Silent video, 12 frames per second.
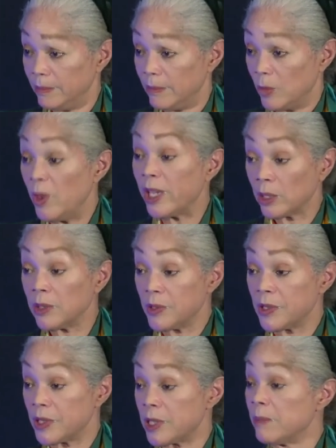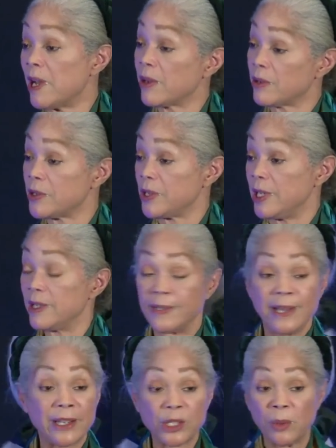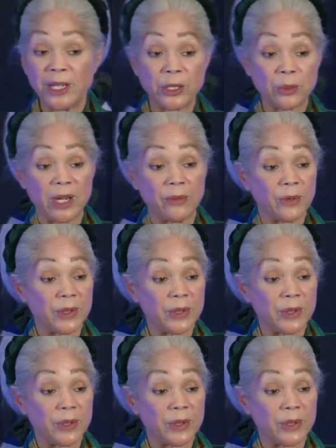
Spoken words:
We could lose this democracy. It's not 2024.